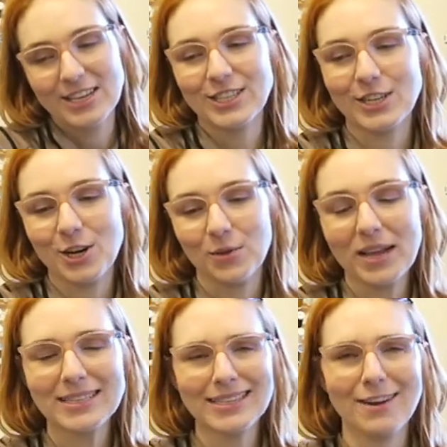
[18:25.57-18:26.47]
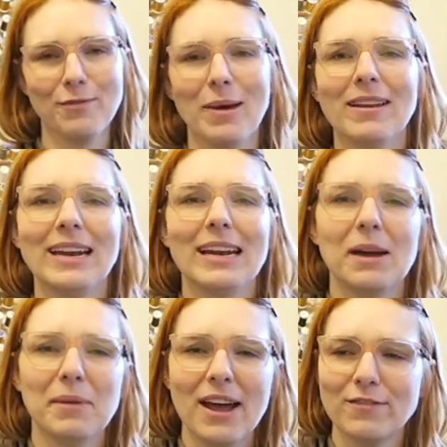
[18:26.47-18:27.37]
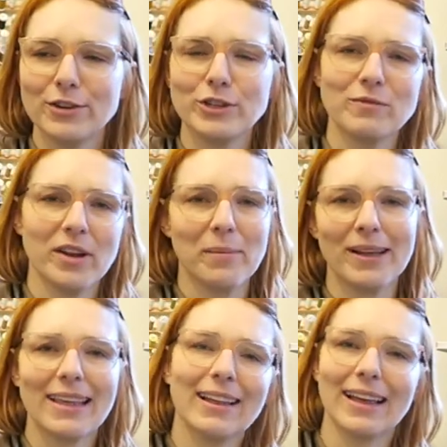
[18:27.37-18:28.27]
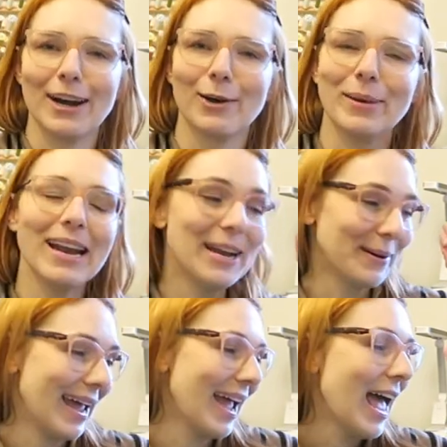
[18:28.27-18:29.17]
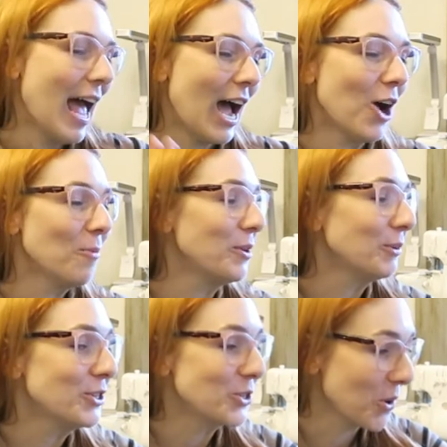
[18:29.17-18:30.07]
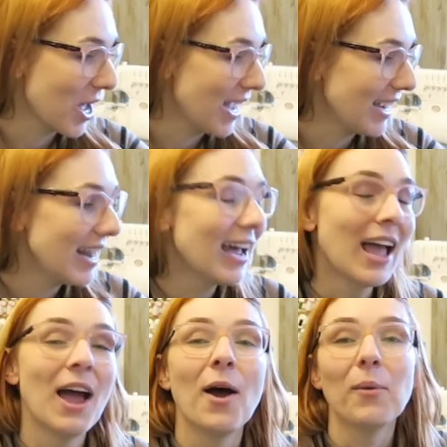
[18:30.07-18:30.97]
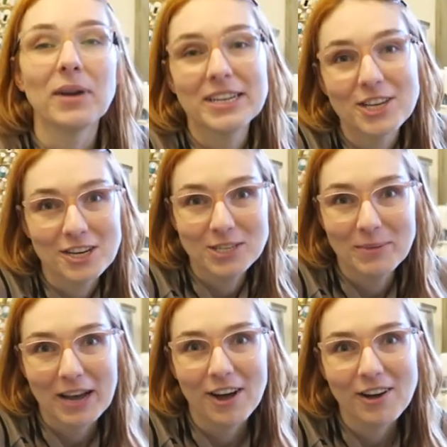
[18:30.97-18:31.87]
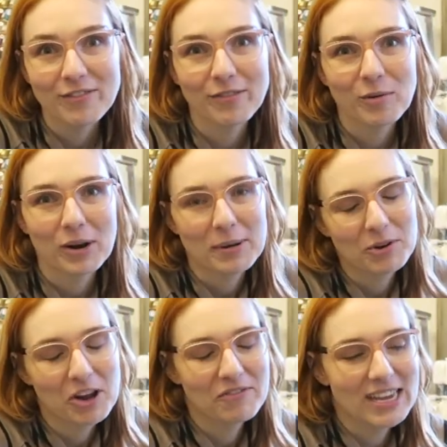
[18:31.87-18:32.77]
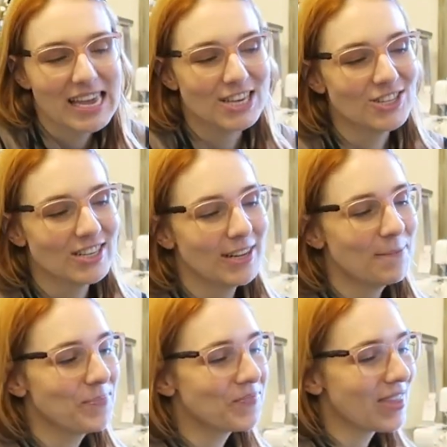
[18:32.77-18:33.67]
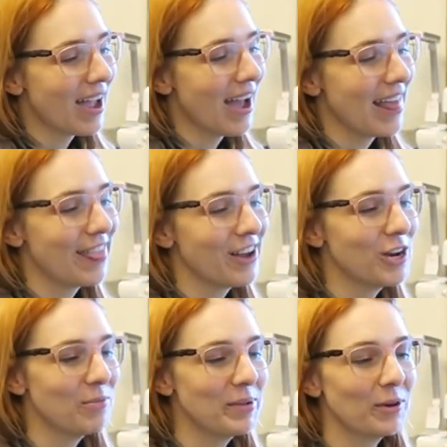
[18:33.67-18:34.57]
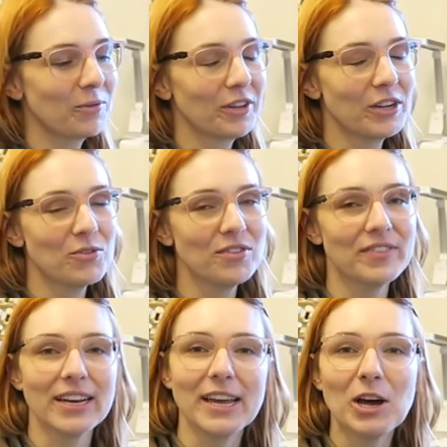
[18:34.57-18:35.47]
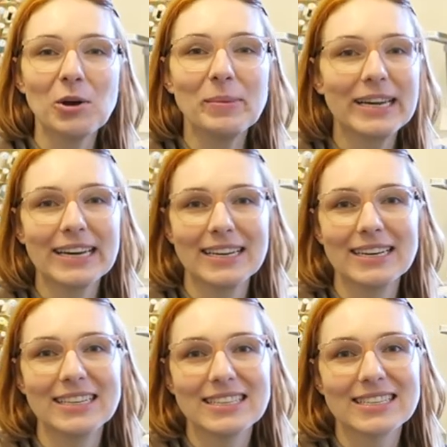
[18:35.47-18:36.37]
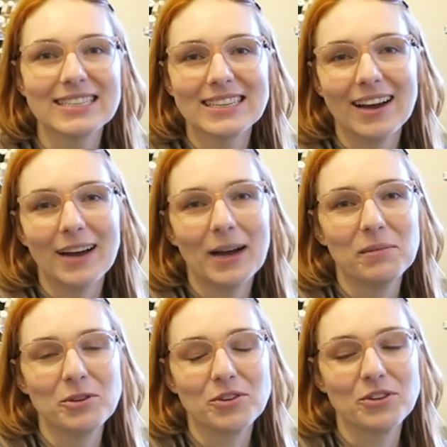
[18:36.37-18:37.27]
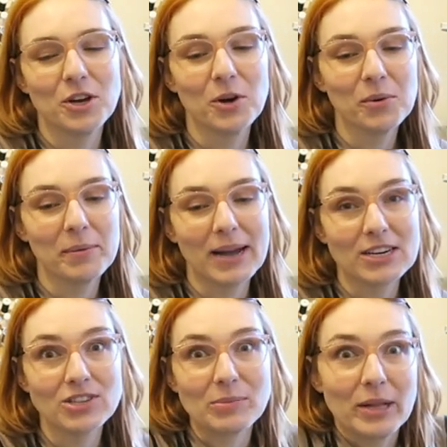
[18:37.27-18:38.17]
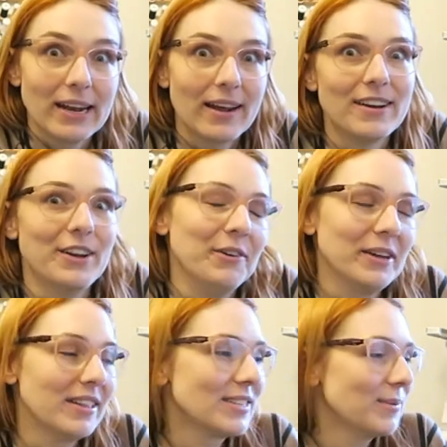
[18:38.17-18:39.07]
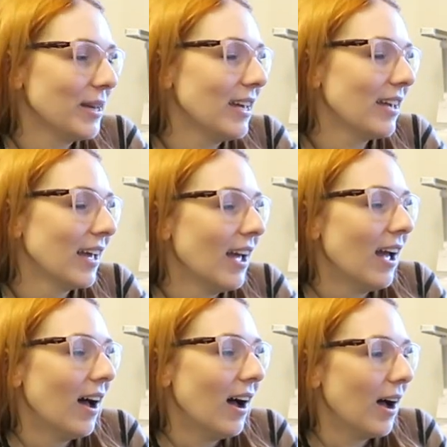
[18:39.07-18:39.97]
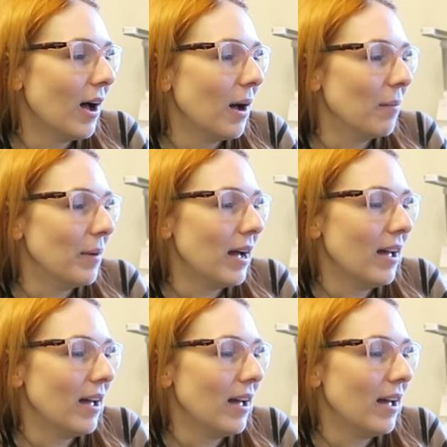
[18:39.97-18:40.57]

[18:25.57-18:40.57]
So that's enough about knitting. I'm gonna have a YouTube video about that later. But anyway, I hope you enjoyed what I talked about for what I'm doing on vacation. I thought it would be a really cool video because um, you could know what I'm actually planning on doing this week. Um,